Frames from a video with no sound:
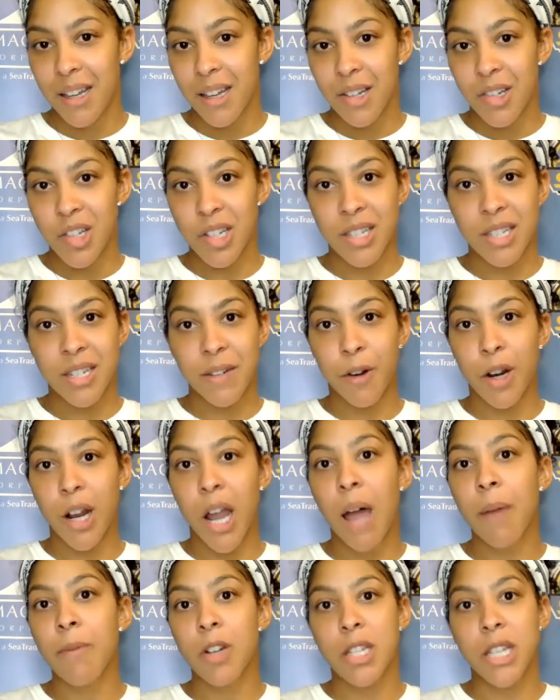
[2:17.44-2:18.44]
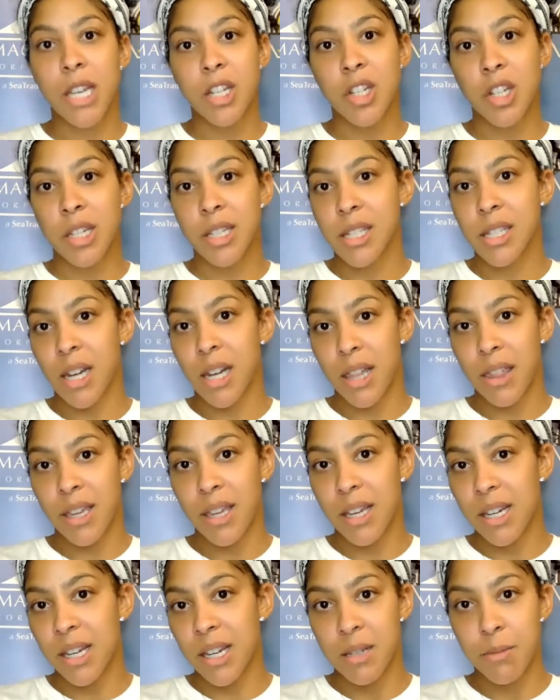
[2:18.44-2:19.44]
just different conversations that I
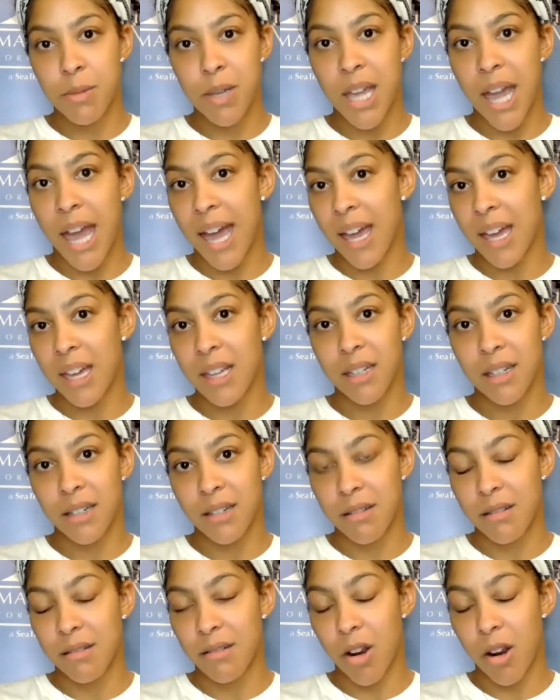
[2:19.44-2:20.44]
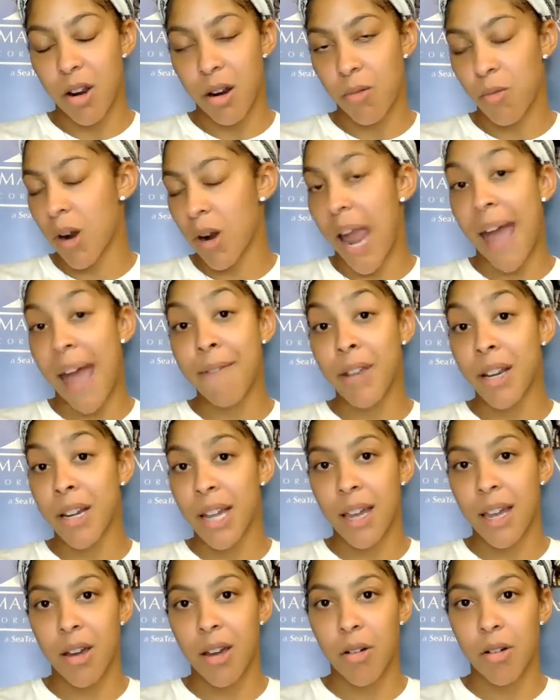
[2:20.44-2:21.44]
think need to be had and we're having
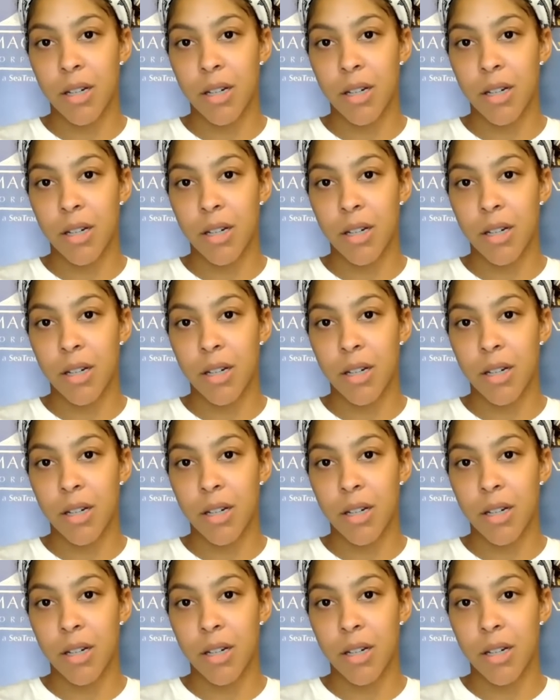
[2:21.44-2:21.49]
now.